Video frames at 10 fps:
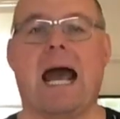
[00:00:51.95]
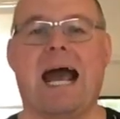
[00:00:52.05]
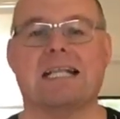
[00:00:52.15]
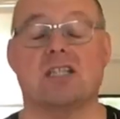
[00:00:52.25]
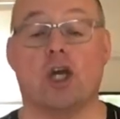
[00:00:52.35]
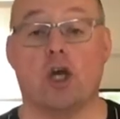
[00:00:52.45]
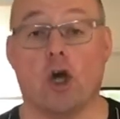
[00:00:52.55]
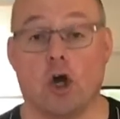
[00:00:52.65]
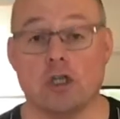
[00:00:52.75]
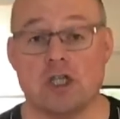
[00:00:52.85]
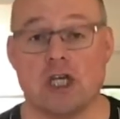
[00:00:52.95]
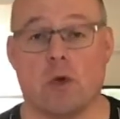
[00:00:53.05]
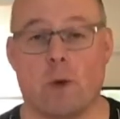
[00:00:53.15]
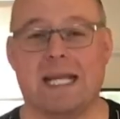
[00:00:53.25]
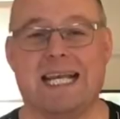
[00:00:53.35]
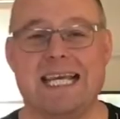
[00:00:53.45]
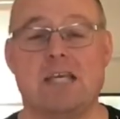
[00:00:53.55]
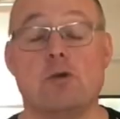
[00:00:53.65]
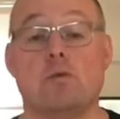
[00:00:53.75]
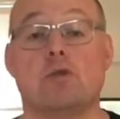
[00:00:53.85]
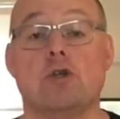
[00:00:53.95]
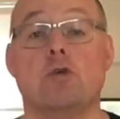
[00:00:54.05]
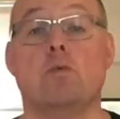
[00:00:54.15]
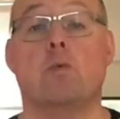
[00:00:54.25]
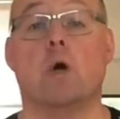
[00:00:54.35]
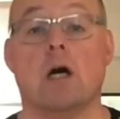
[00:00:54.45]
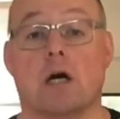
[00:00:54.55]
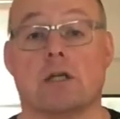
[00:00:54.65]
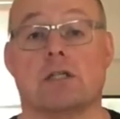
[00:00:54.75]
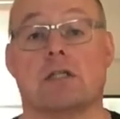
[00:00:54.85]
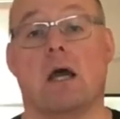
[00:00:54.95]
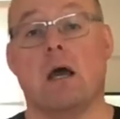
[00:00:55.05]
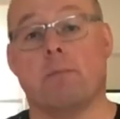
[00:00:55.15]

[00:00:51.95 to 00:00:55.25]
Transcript: and consequently you do worse